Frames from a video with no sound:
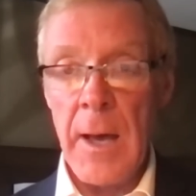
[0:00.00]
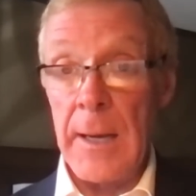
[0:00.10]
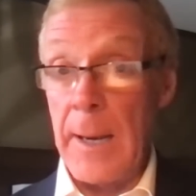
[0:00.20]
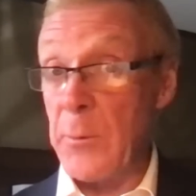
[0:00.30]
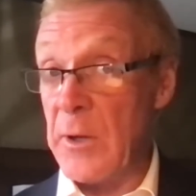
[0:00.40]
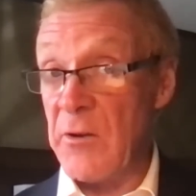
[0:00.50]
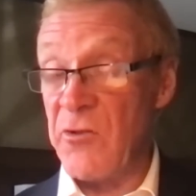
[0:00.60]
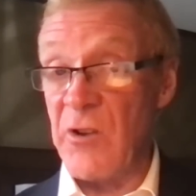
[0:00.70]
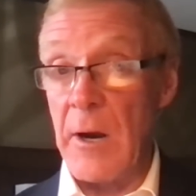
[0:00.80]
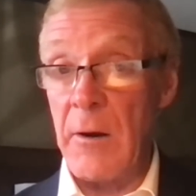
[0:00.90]
And I'm going to
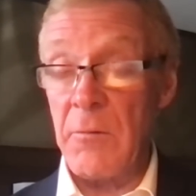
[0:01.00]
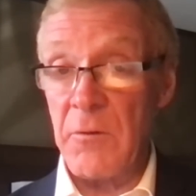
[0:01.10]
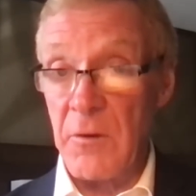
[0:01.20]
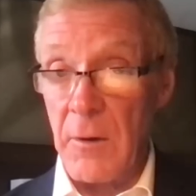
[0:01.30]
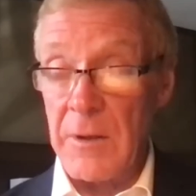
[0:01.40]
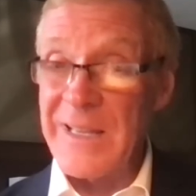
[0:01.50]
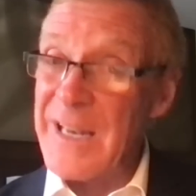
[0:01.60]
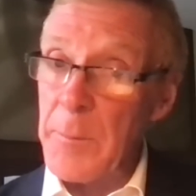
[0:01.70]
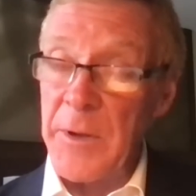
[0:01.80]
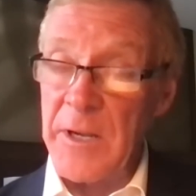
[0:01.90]
share a
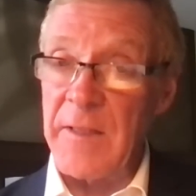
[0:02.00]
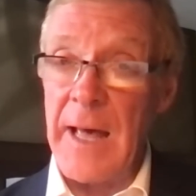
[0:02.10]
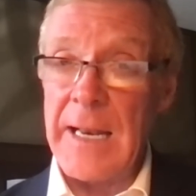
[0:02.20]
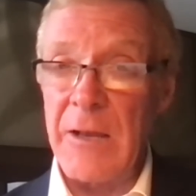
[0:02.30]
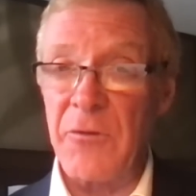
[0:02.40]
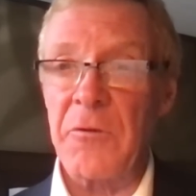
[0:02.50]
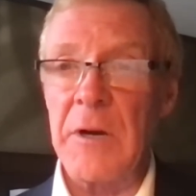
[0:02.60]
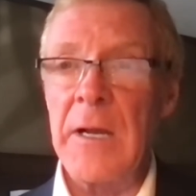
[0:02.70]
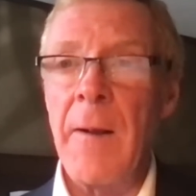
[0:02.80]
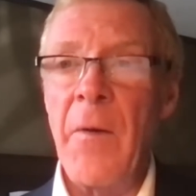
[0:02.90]
little bit of that
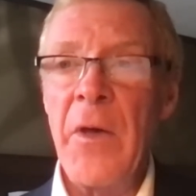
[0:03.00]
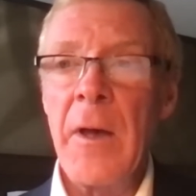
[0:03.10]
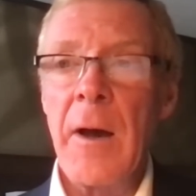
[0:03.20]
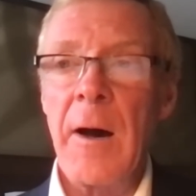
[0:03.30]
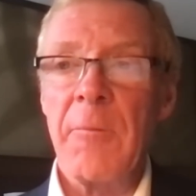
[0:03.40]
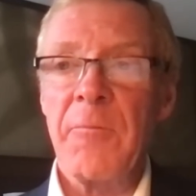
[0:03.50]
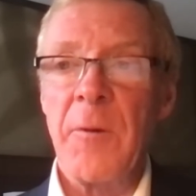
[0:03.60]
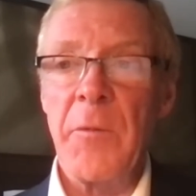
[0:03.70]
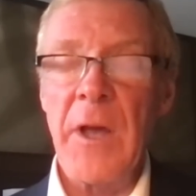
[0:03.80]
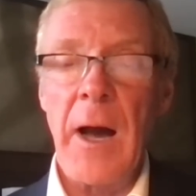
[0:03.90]
history uh,
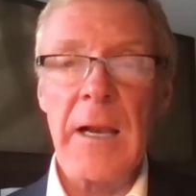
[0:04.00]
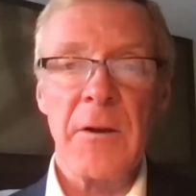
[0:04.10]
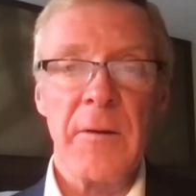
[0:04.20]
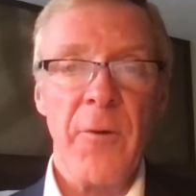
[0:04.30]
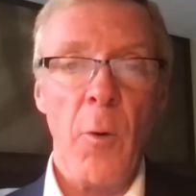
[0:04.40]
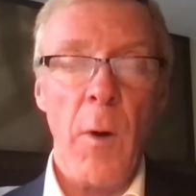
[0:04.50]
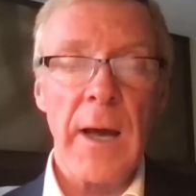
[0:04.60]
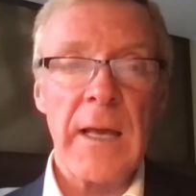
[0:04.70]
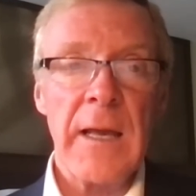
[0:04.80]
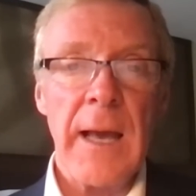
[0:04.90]
from the island of
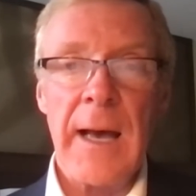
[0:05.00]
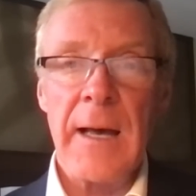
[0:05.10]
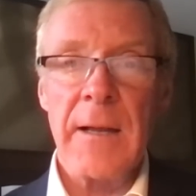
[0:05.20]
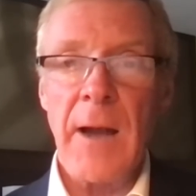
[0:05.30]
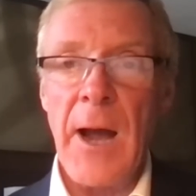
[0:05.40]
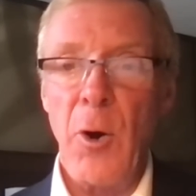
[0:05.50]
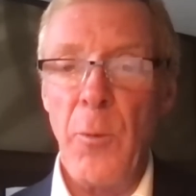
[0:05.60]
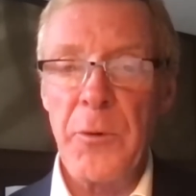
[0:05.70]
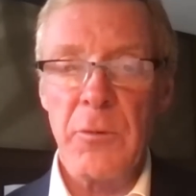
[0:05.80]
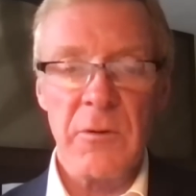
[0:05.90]
Hawaii, and I
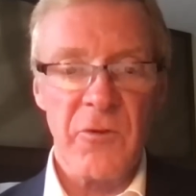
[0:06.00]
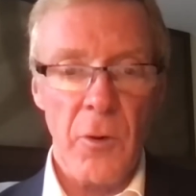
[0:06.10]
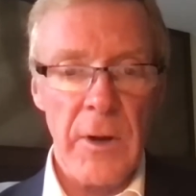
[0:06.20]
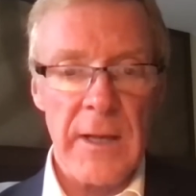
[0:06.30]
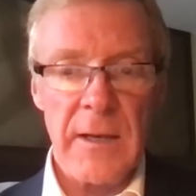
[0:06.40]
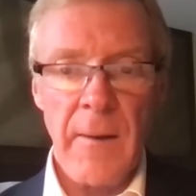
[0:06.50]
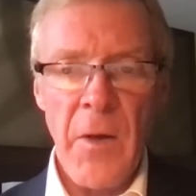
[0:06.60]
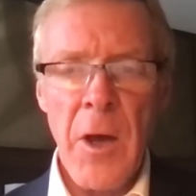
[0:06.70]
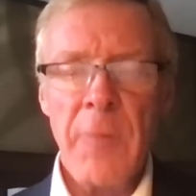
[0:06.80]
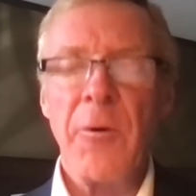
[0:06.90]
hope you enjoy it.
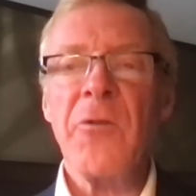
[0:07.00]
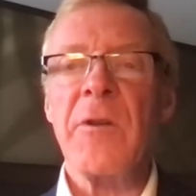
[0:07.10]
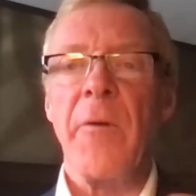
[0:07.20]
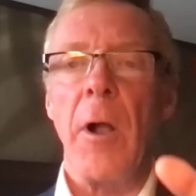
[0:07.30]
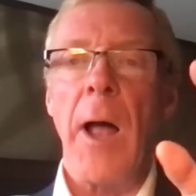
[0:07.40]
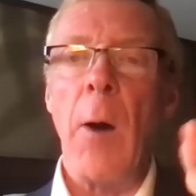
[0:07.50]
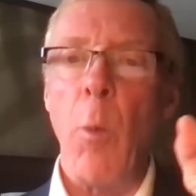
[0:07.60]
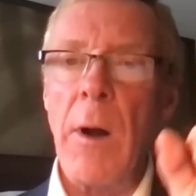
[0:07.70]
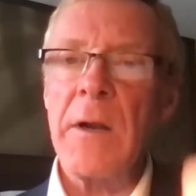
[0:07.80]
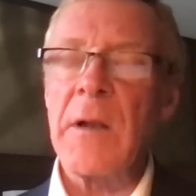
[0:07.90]
First of all, I
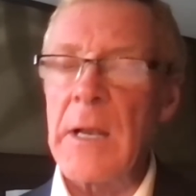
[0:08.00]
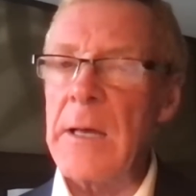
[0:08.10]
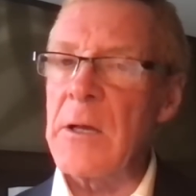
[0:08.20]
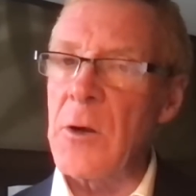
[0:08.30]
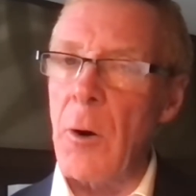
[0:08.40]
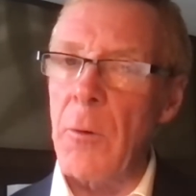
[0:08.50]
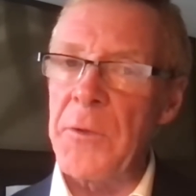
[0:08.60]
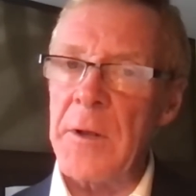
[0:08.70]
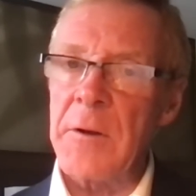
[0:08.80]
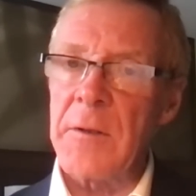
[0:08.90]
wanted to let you know
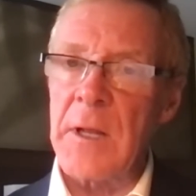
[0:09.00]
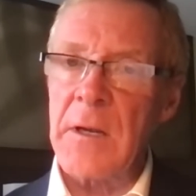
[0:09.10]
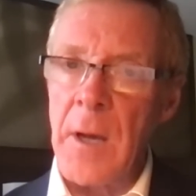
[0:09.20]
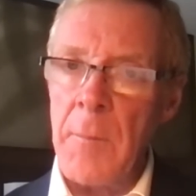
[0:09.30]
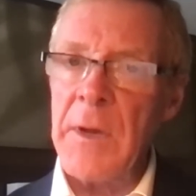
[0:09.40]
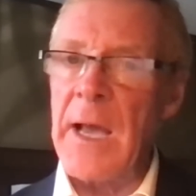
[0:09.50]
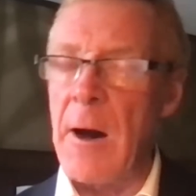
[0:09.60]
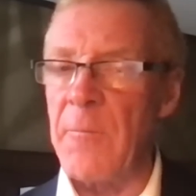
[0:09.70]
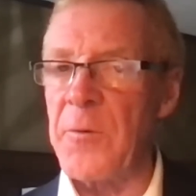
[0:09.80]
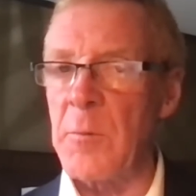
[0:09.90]
that that coming
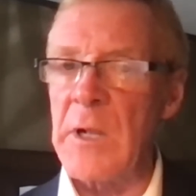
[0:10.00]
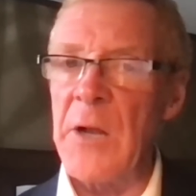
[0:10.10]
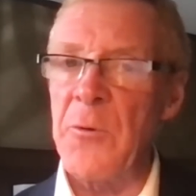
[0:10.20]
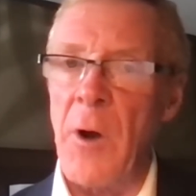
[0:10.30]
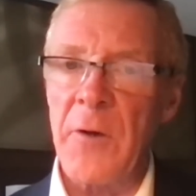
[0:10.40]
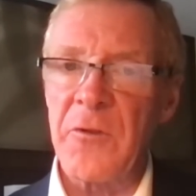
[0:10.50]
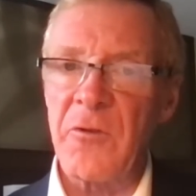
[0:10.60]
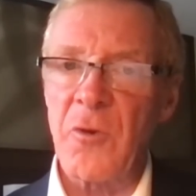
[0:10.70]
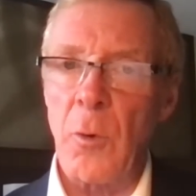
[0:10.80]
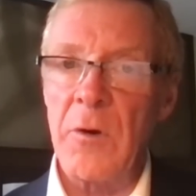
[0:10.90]
out from Glenn Rawson
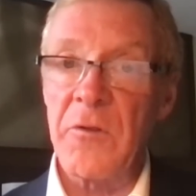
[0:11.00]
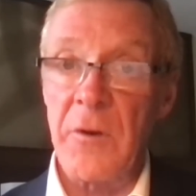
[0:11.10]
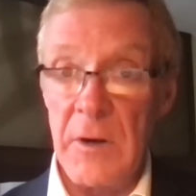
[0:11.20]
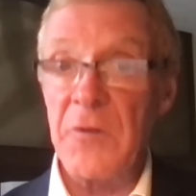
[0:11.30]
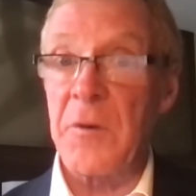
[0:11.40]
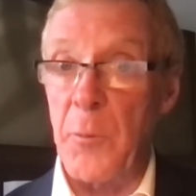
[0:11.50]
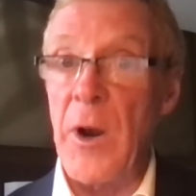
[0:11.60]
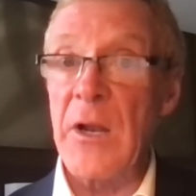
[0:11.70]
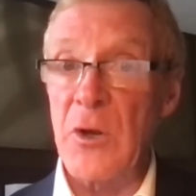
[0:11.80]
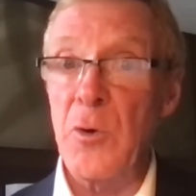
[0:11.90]
Stories, there is a
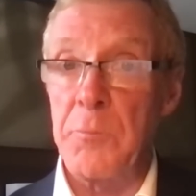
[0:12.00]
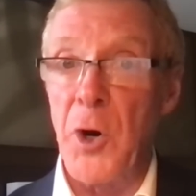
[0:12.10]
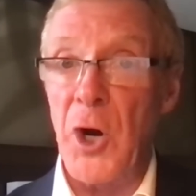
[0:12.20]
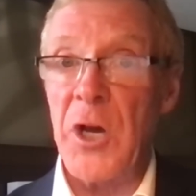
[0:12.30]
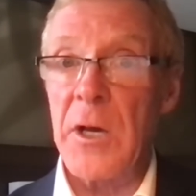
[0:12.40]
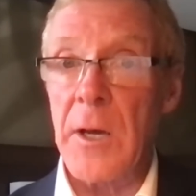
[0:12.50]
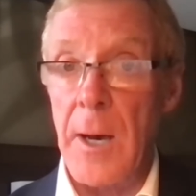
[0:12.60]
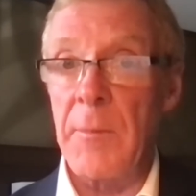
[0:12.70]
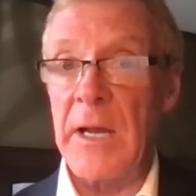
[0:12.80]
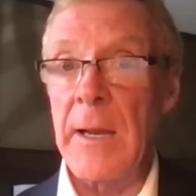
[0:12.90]
brand new book
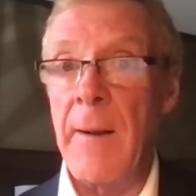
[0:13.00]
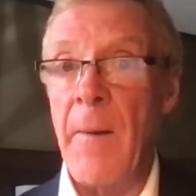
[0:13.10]
coming,